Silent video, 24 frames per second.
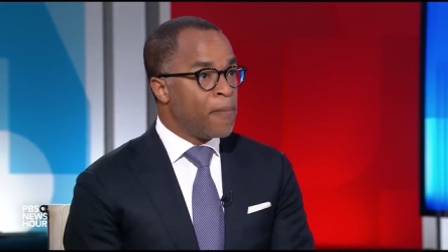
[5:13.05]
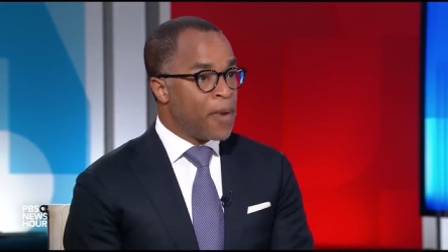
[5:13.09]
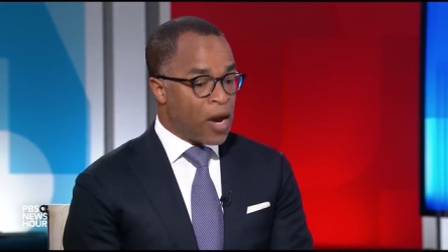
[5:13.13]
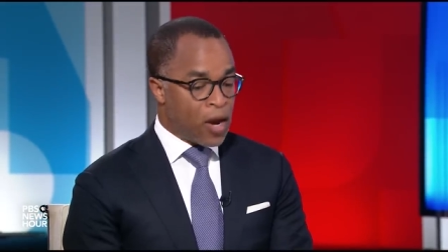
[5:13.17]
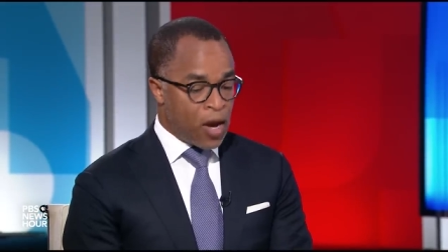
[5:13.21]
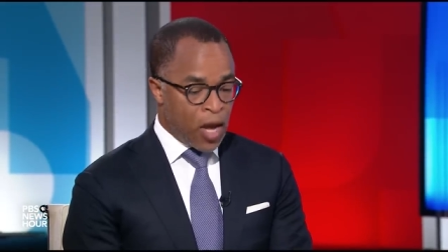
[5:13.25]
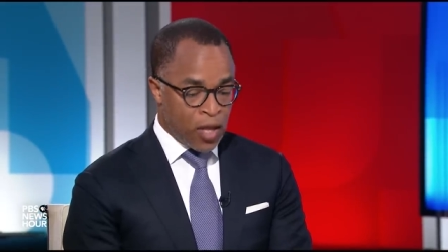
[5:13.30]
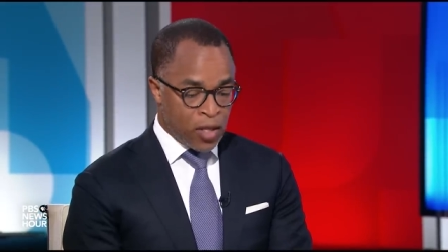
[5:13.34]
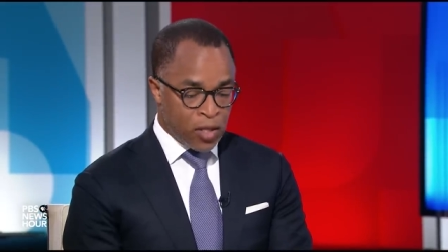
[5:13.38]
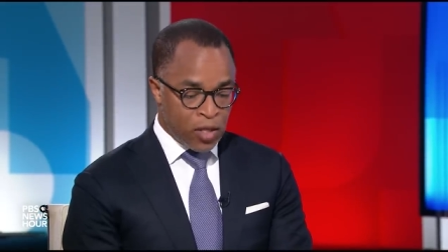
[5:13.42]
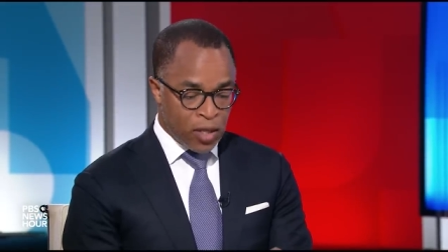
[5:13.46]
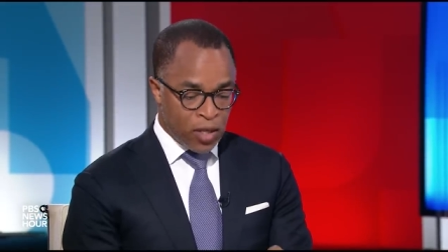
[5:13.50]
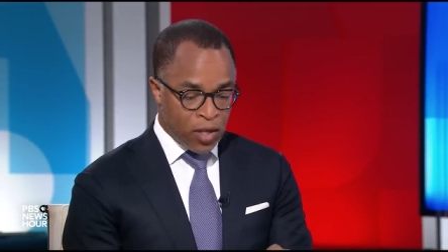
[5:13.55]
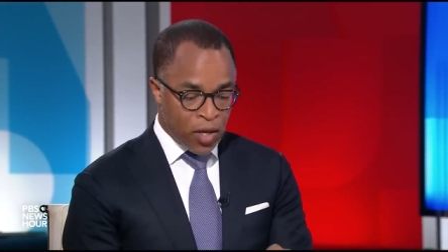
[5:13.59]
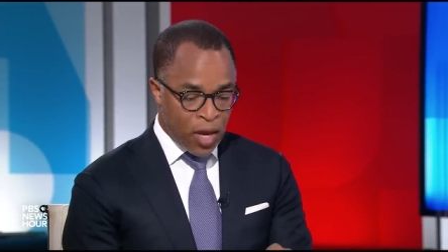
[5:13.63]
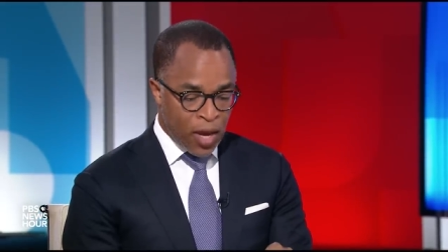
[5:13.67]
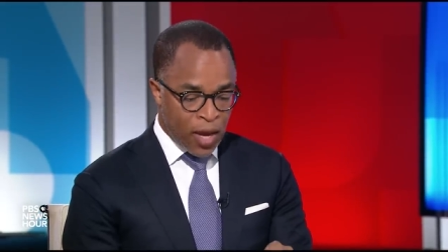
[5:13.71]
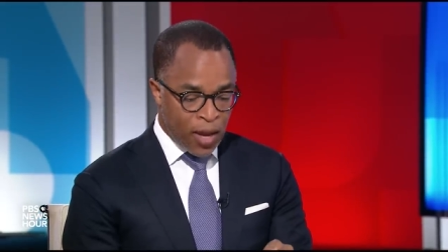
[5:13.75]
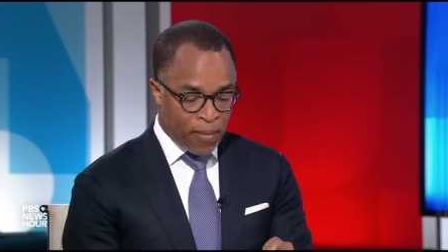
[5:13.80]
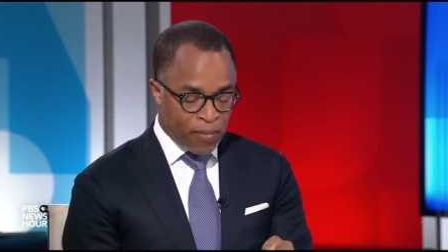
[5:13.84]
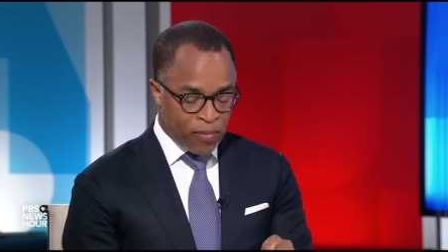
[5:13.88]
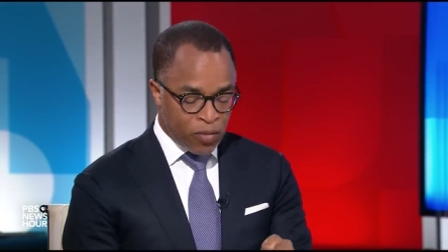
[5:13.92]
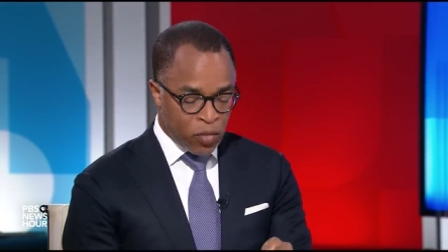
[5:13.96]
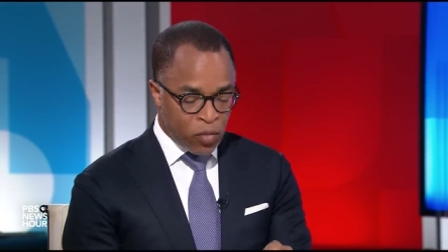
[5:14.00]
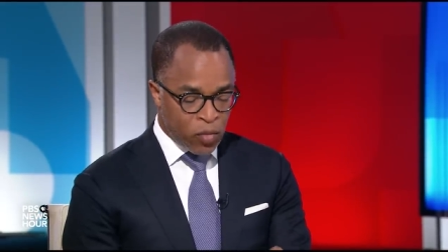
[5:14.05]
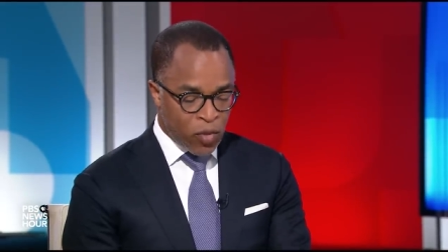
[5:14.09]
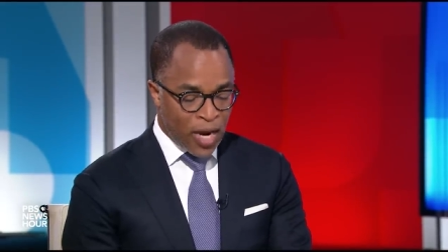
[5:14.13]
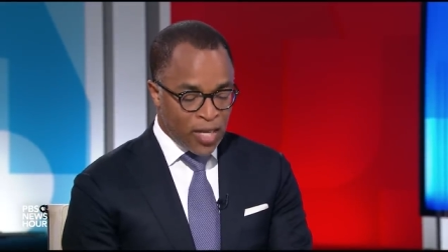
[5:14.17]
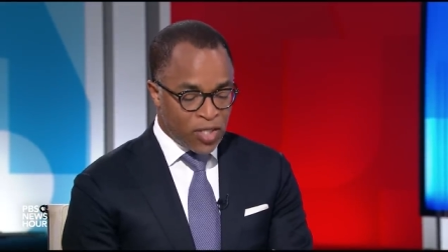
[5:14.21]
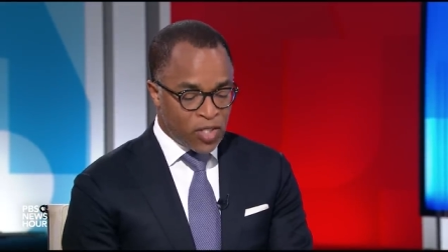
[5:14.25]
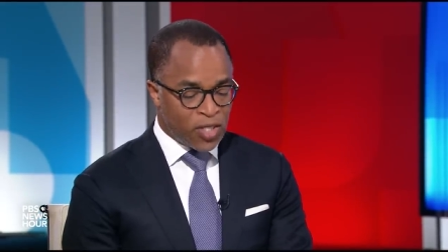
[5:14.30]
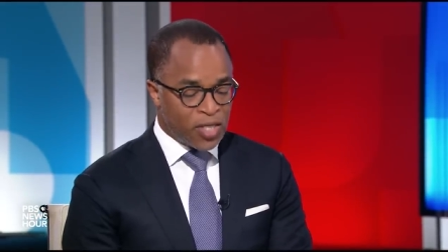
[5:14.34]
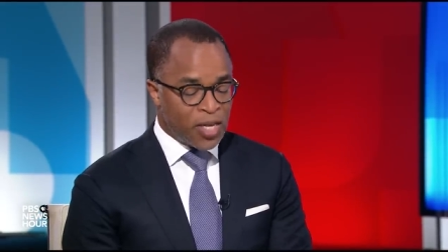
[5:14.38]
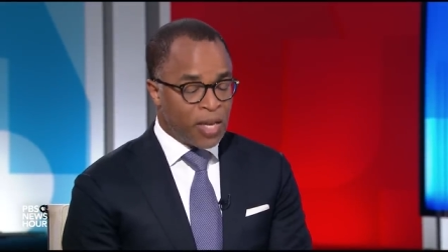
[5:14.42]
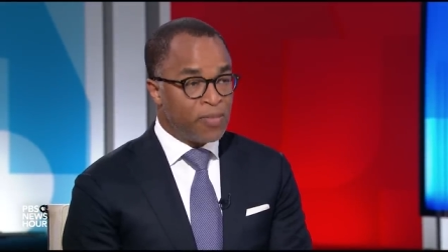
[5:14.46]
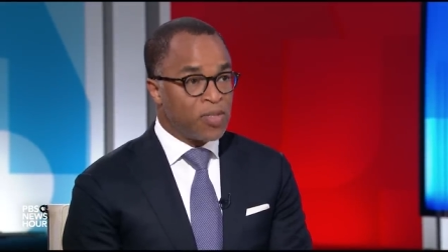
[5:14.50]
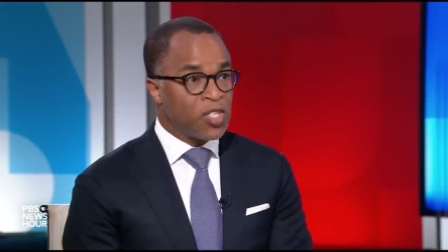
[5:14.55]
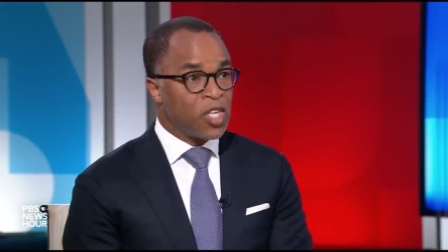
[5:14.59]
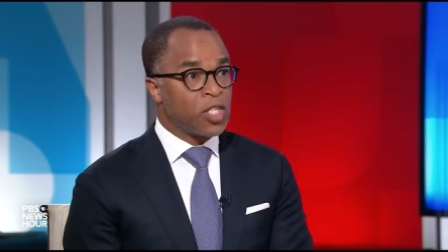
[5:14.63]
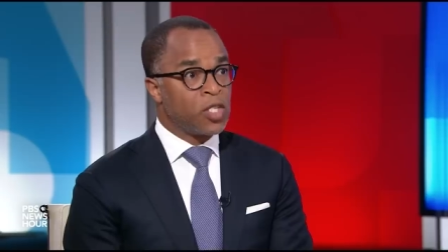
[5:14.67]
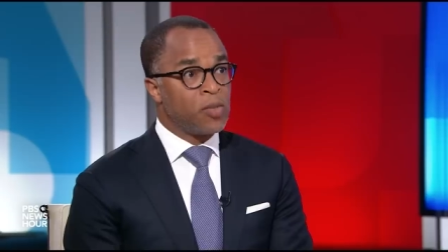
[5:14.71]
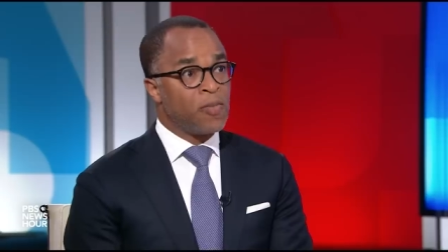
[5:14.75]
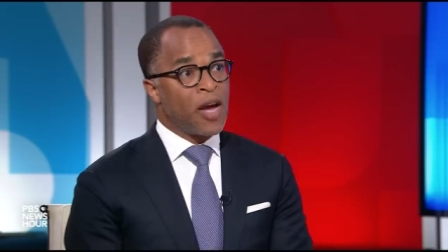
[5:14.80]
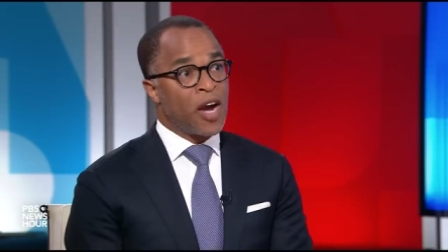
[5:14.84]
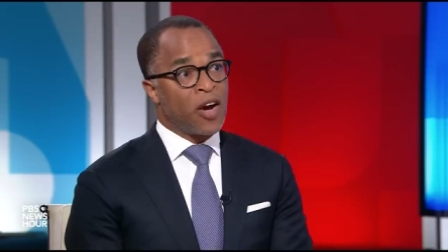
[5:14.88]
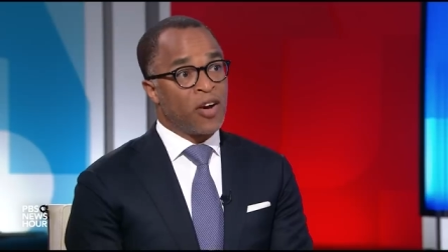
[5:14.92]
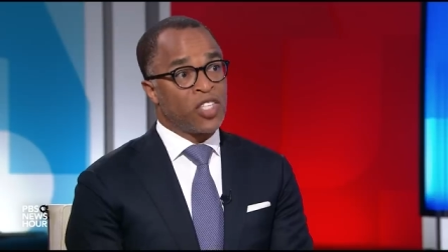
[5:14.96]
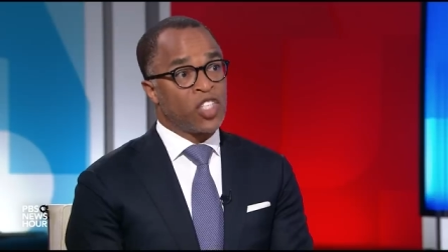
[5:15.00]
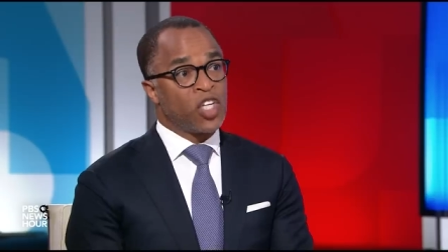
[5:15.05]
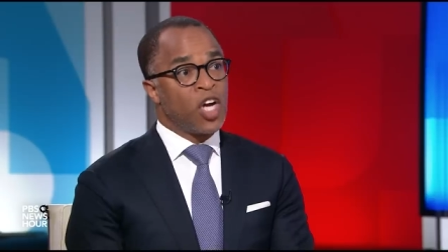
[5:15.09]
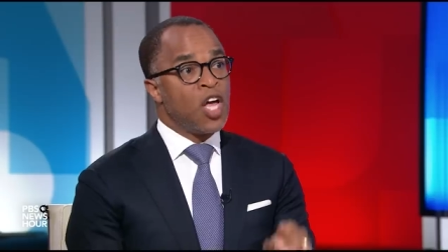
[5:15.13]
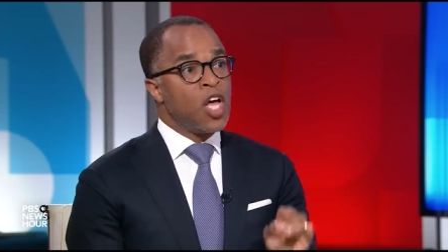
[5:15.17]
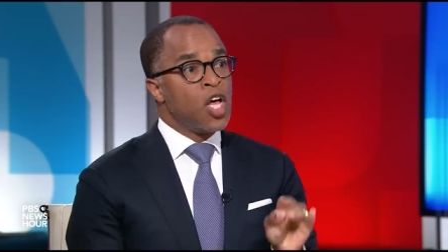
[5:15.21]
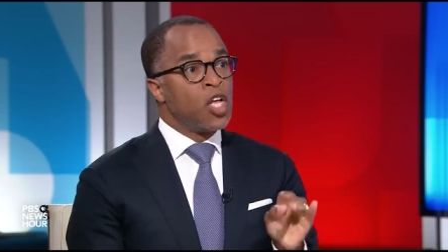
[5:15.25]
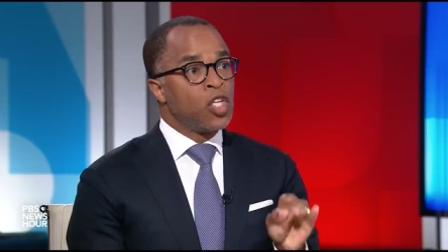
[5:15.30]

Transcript: uh, the um, right to same-sex marriage.